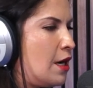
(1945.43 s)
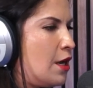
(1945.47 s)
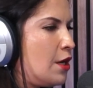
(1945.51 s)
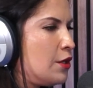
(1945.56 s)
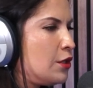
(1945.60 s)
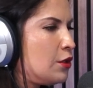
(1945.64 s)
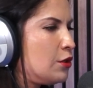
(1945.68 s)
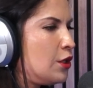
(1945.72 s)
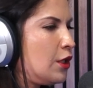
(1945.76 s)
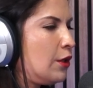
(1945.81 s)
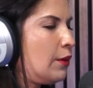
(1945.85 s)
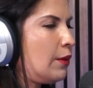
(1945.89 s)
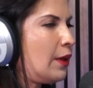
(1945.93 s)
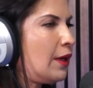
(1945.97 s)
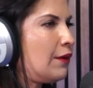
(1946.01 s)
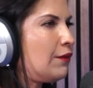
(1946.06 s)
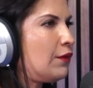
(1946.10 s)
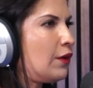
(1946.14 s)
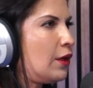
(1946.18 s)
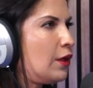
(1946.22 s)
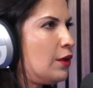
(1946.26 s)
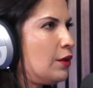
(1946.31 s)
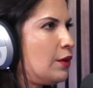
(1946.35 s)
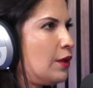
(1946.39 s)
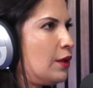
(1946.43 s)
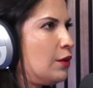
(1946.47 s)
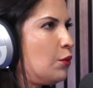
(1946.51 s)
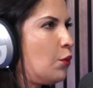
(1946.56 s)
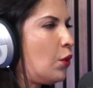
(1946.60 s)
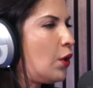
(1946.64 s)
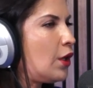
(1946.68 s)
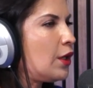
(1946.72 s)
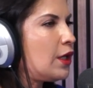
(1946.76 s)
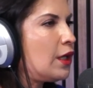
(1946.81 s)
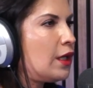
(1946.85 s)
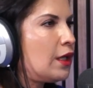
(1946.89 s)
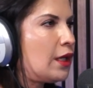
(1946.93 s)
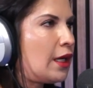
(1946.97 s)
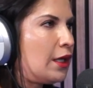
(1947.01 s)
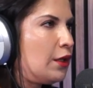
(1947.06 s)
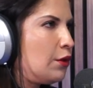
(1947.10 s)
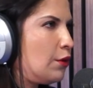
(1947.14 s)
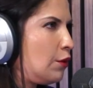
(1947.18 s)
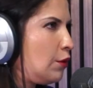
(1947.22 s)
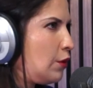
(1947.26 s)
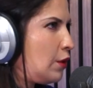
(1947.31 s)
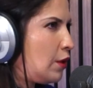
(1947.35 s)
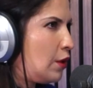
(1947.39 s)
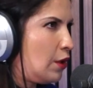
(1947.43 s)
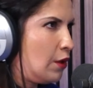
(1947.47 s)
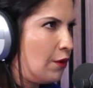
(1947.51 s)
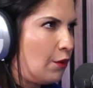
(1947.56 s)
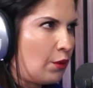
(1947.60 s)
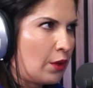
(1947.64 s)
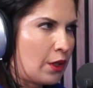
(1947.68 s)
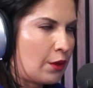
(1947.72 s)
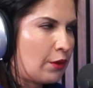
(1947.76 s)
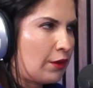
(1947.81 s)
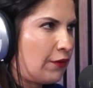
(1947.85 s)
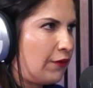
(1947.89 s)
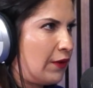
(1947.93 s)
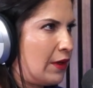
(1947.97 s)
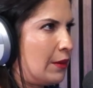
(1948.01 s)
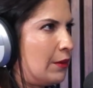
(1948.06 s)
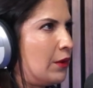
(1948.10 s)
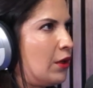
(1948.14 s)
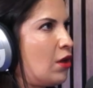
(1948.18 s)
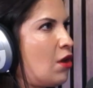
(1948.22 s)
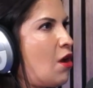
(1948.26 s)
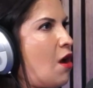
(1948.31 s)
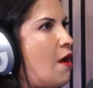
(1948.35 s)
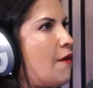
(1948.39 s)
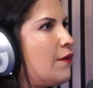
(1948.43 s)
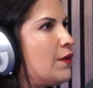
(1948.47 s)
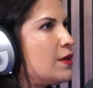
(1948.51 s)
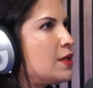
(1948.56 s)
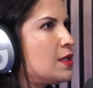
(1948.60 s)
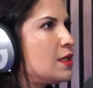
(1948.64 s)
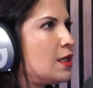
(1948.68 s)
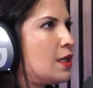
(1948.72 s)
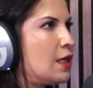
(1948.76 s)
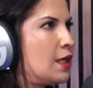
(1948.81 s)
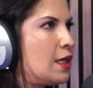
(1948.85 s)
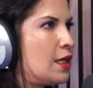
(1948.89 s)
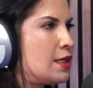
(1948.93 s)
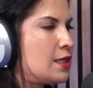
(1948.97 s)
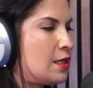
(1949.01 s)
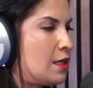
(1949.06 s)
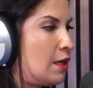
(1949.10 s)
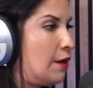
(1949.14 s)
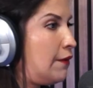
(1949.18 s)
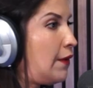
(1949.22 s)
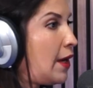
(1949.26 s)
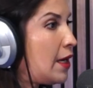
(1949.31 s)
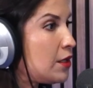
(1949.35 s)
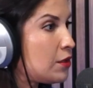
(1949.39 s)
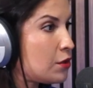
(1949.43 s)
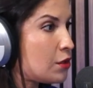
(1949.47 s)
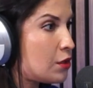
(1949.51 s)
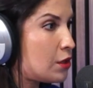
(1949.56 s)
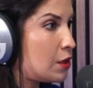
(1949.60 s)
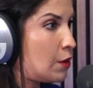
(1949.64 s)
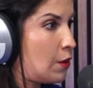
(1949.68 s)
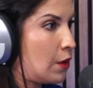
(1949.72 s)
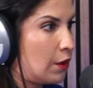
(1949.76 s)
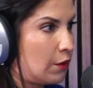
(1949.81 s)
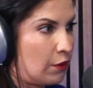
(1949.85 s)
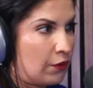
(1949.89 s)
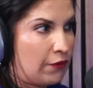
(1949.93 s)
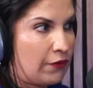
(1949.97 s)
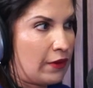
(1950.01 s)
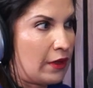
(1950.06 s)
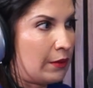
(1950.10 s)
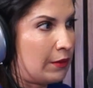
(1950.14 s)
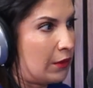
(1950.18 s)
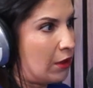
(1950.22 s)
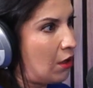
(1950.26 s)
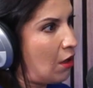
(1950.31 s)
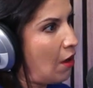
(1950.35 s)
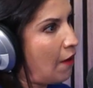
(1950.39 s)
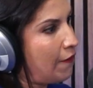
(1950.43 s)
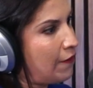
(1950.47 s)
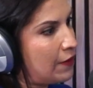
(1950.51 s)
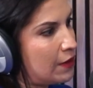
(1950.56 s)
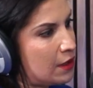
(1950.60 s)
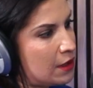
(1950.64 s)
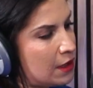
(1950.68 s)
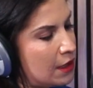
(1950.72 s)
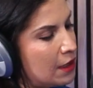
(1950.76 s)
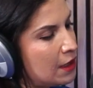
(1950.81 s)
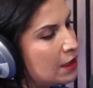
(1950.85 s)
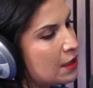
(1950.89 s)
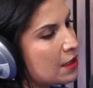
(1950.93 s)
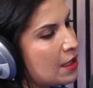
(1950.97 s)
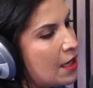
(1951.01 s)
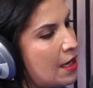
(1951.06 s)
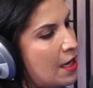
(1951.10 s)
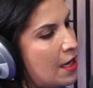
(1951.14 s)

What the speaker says: So do you have, in working, I know that you work with family offices and advisors that work with family offices.